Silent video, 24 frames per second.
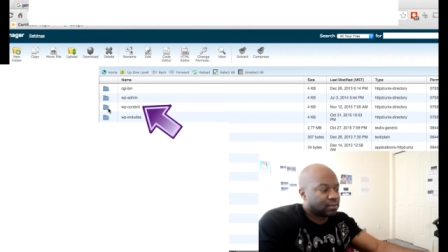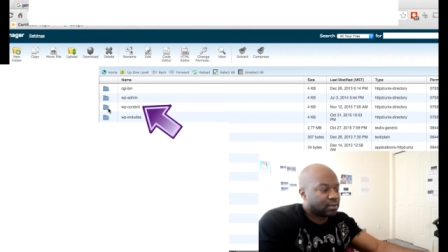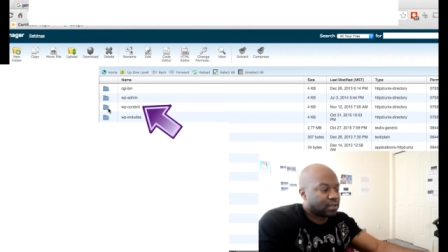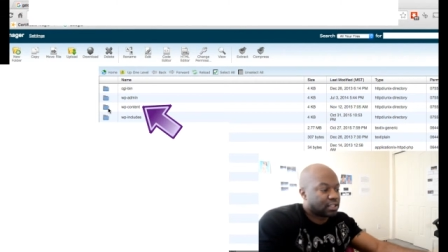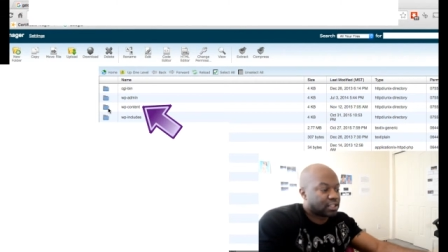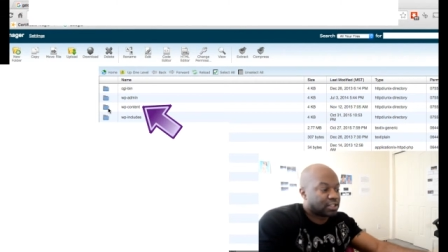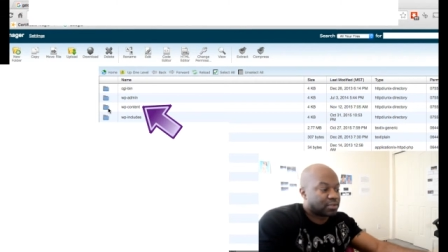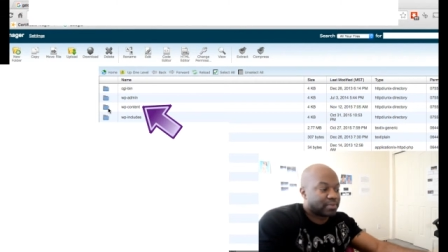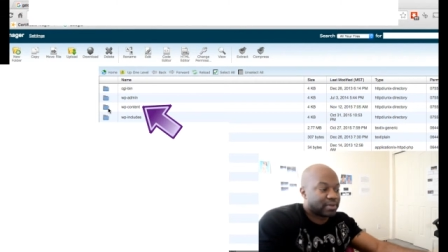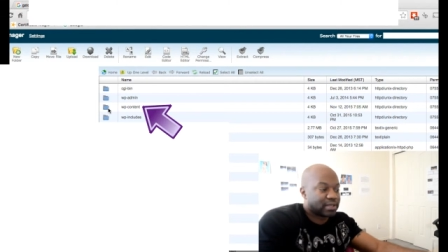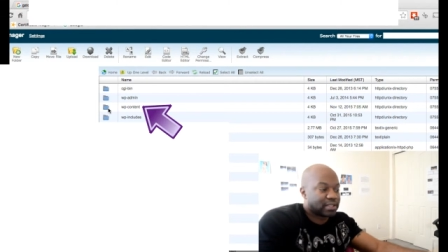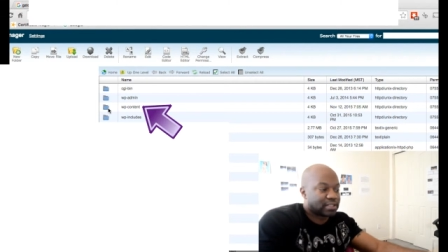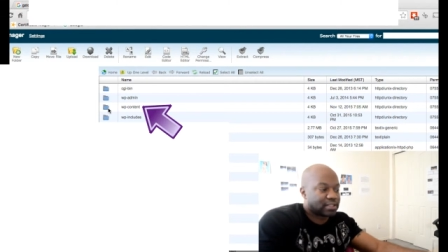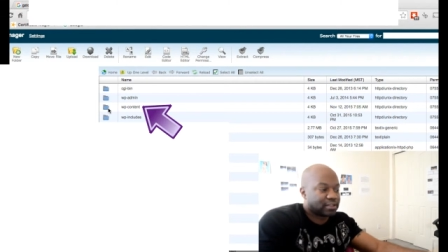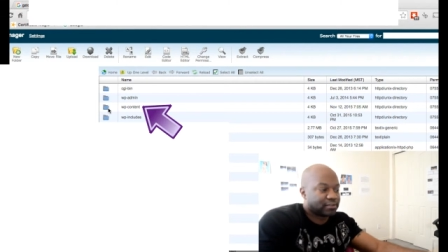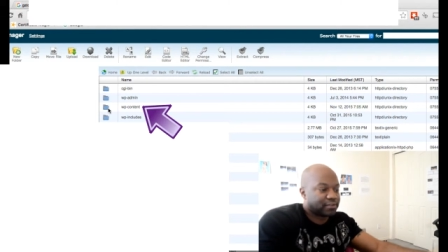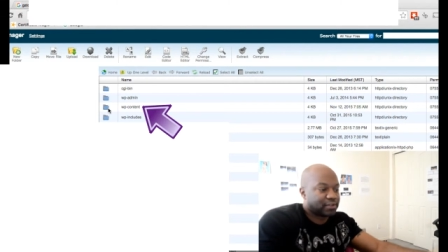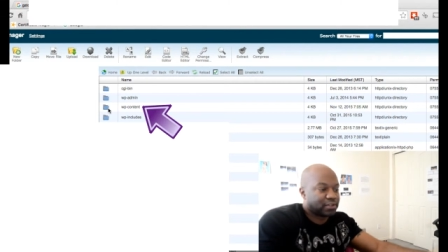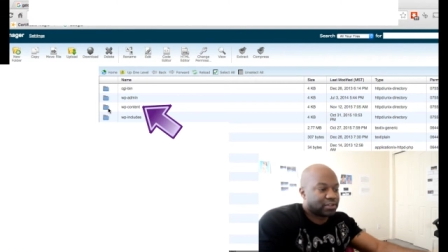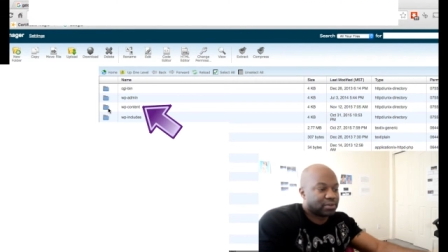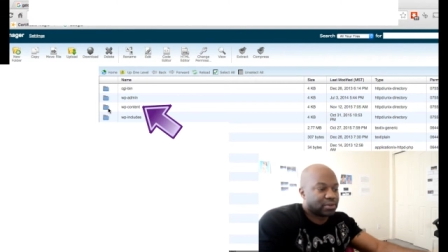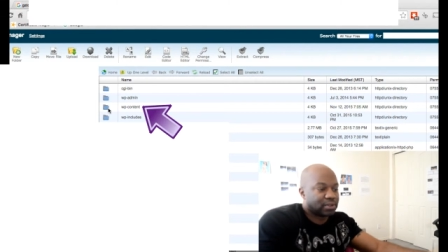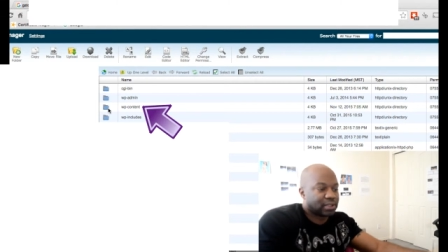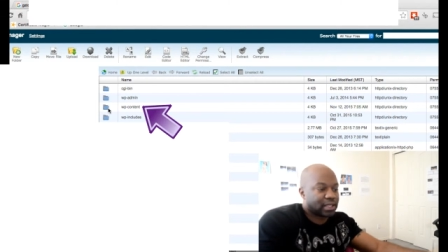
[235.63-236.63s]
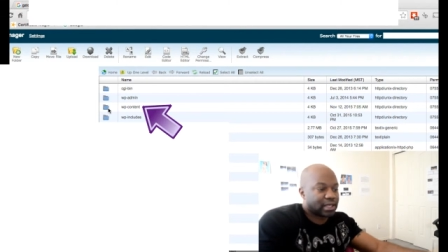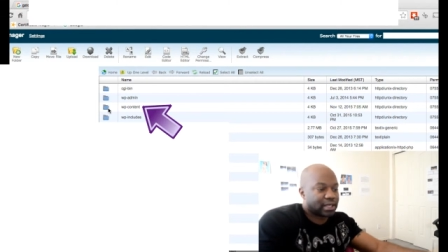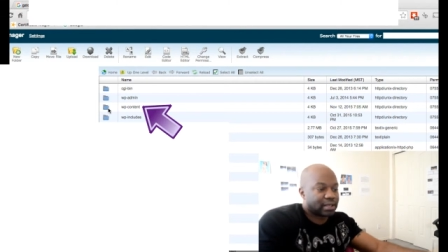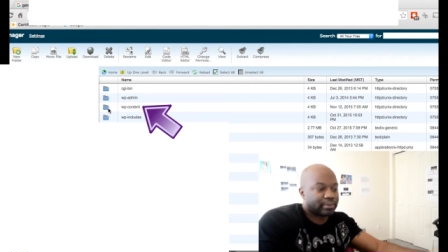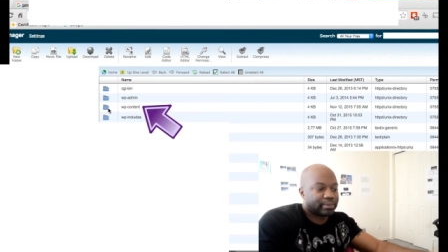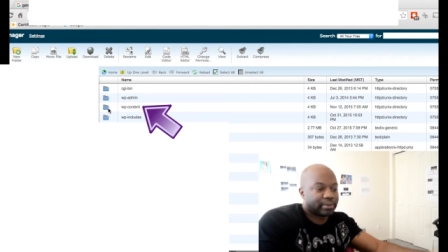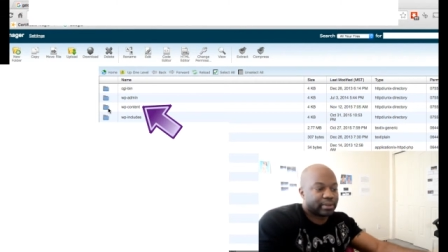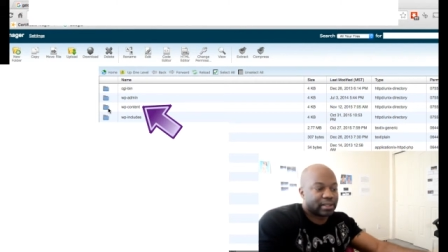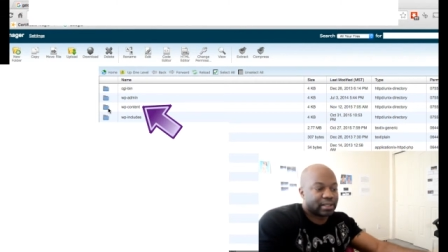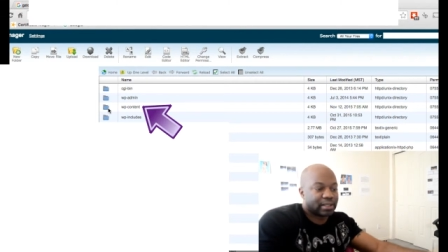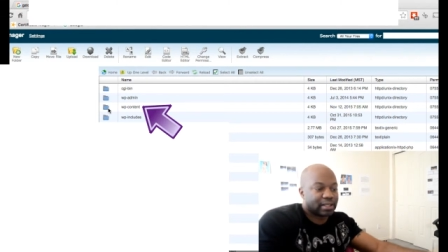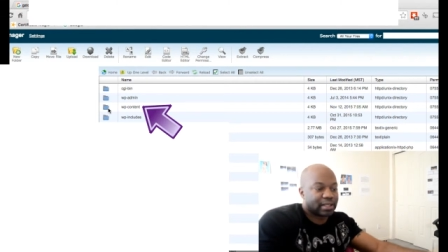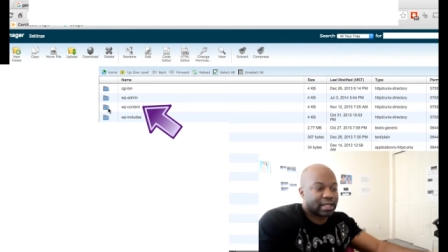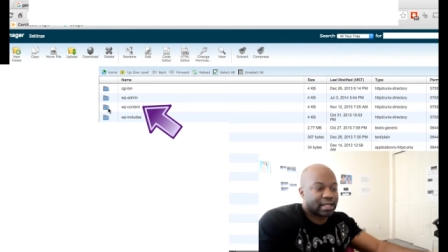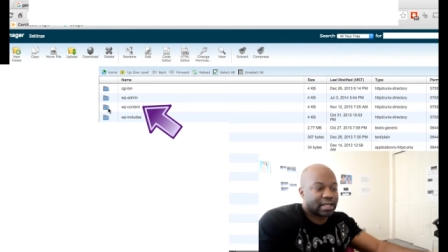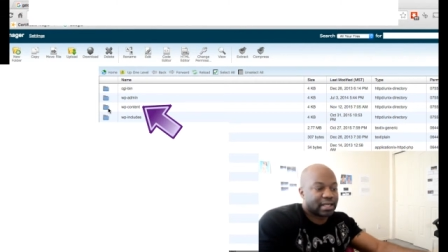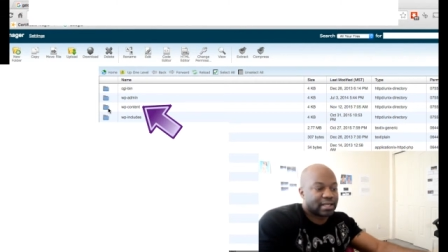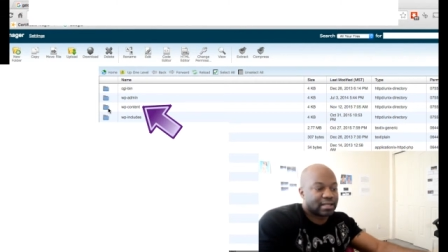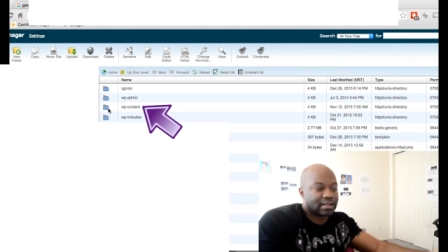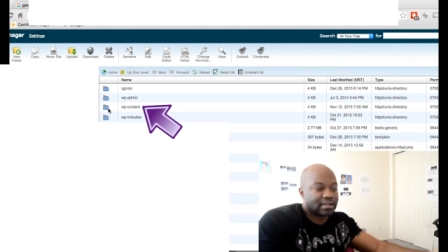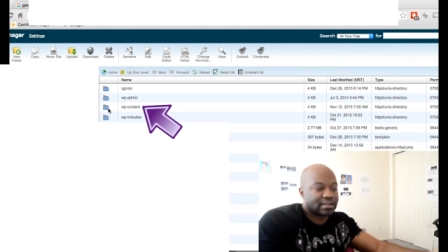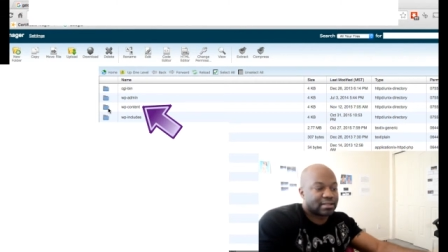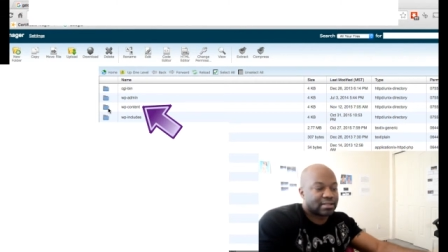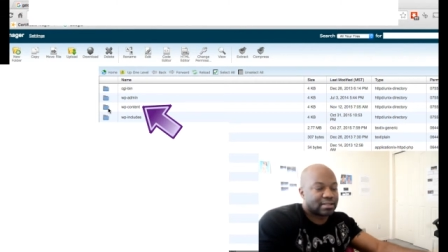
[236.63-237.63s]
especially if you do a lot of
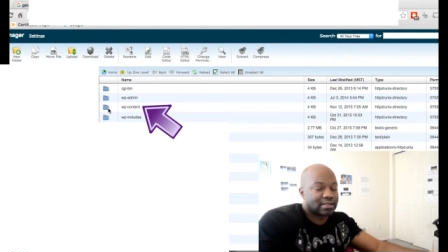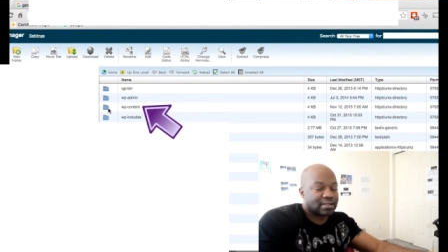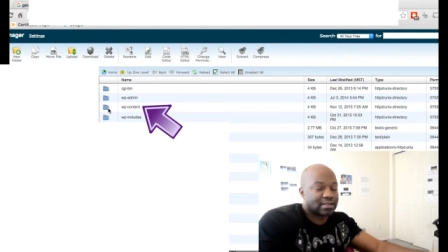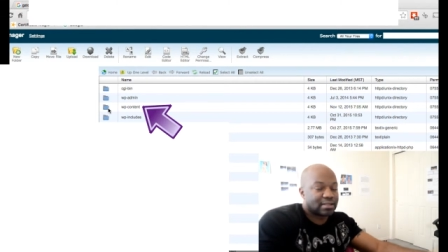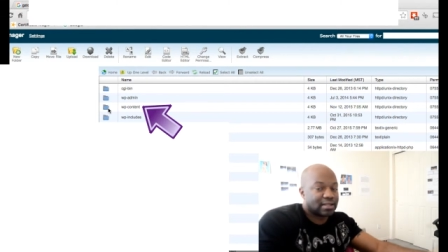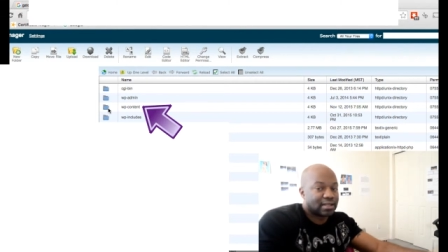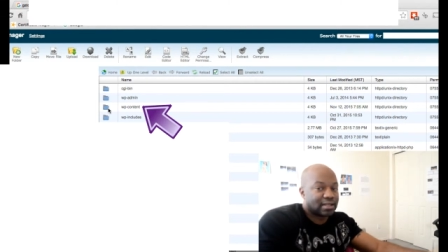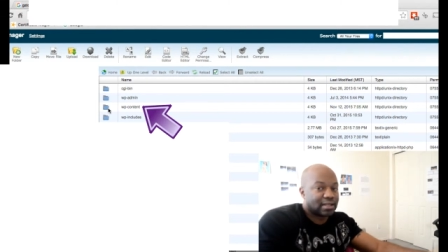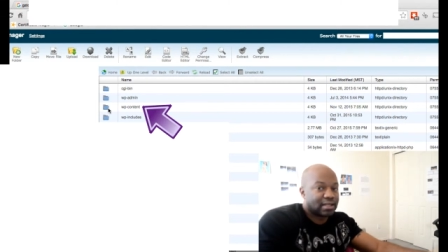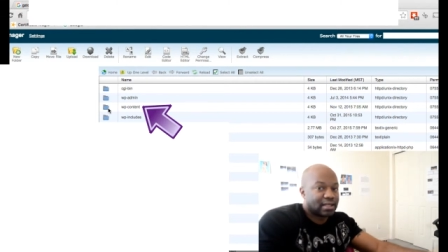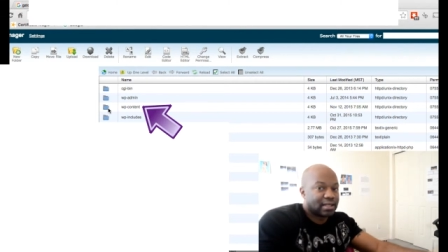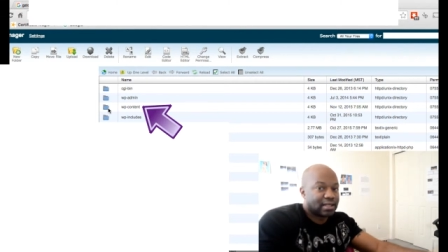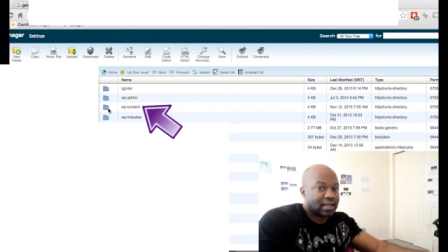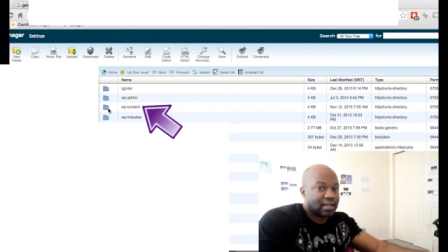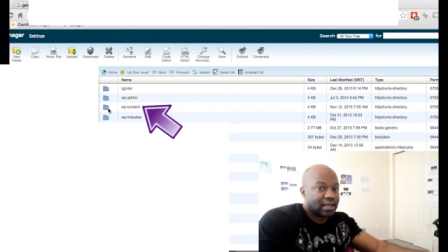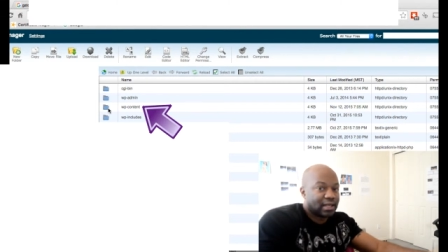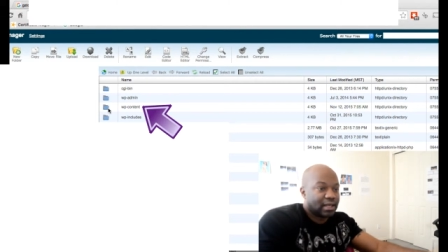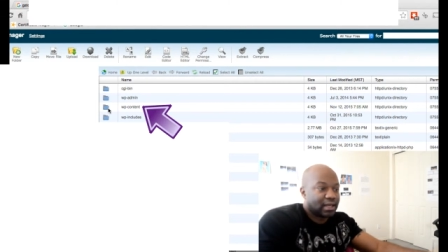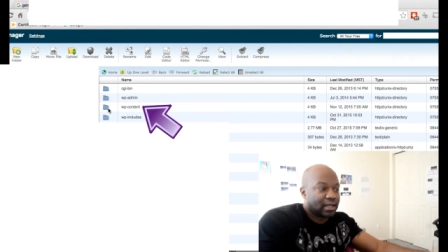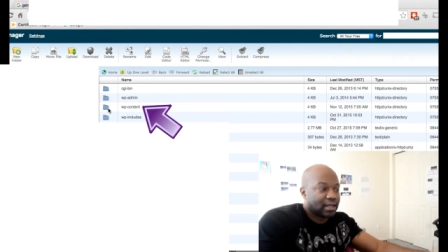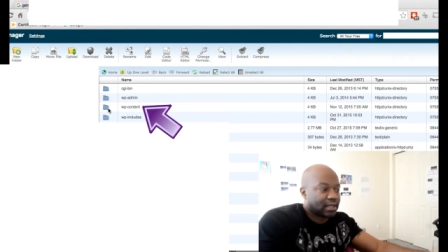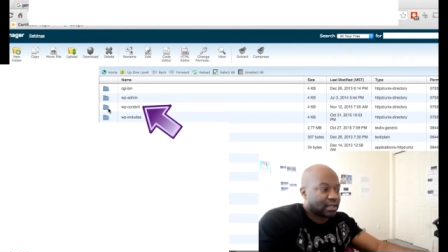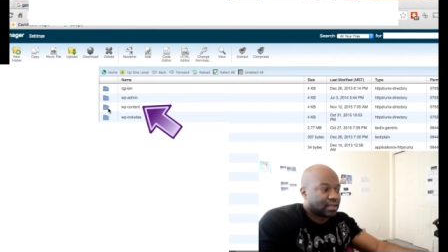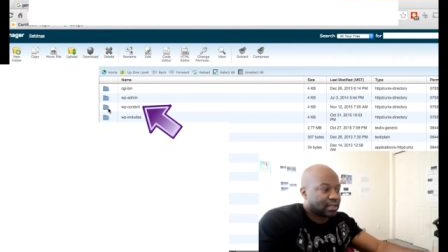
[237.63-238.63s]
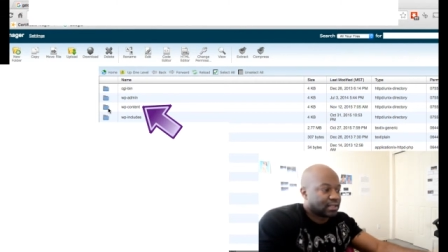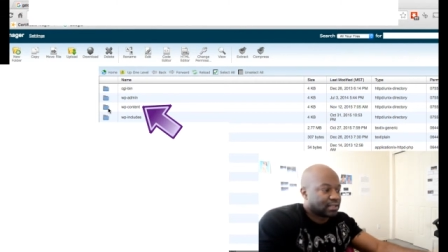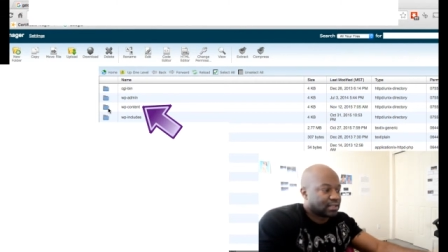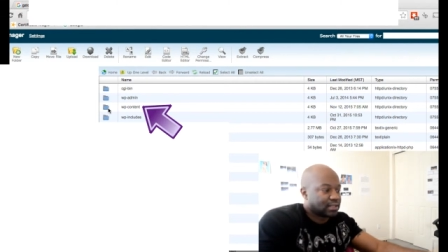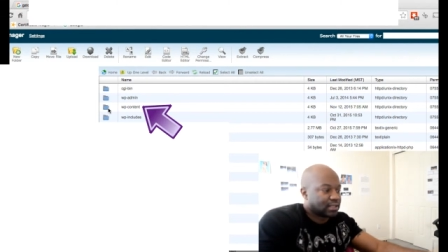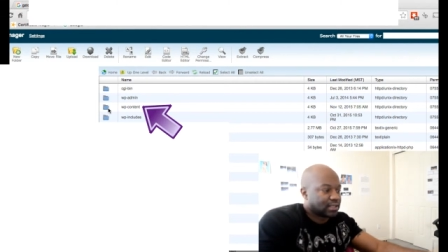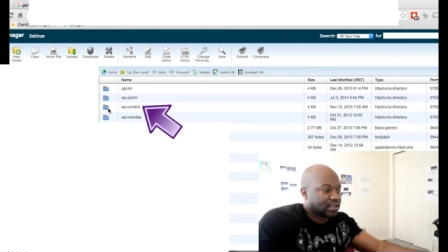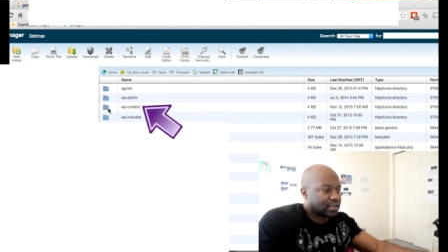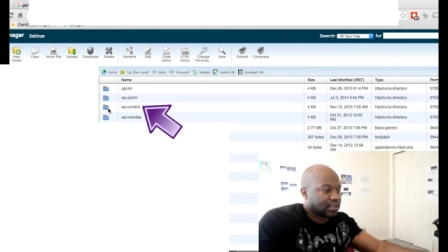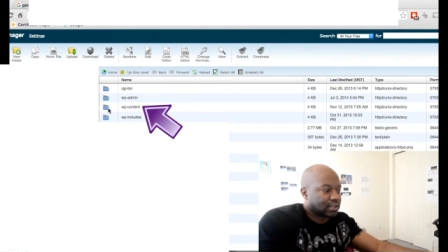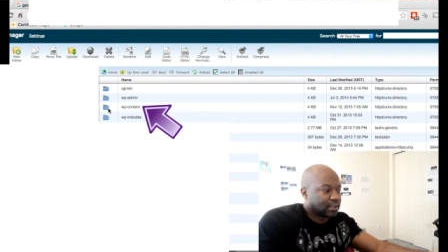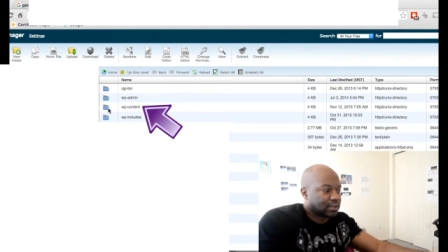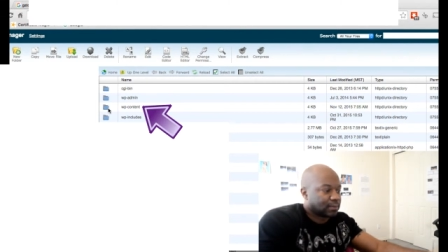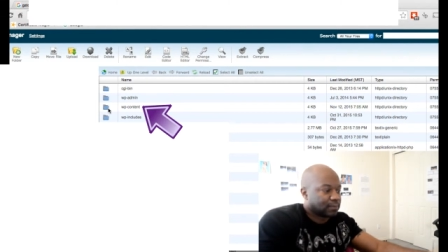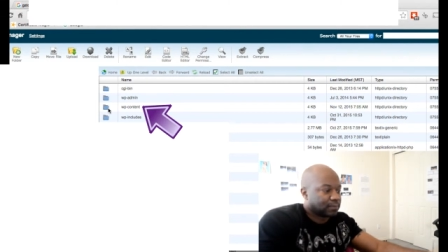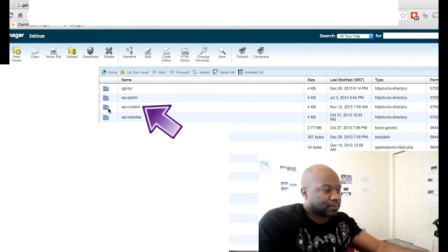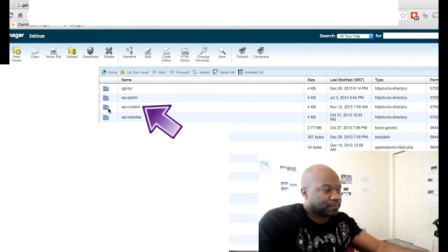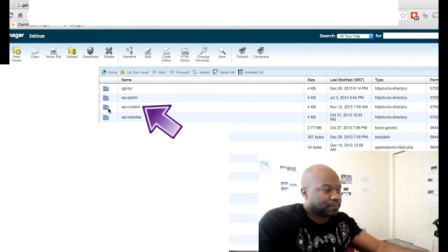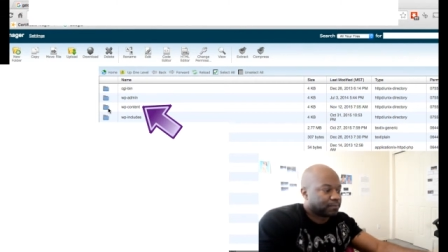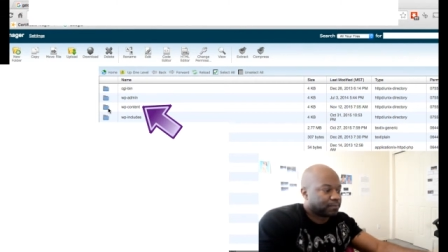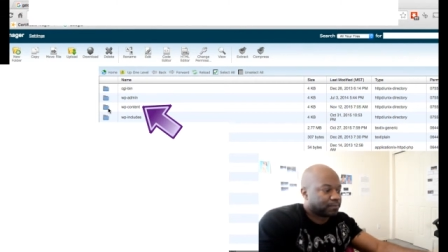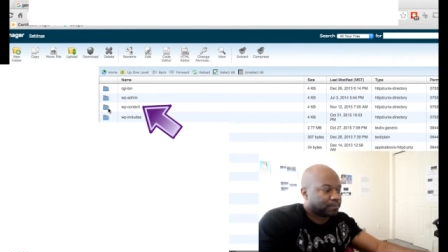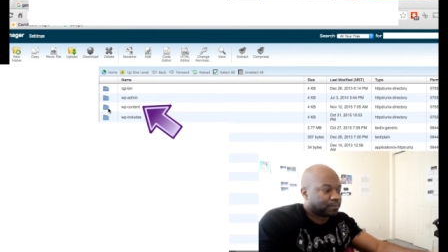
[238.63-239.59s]
plugins and um,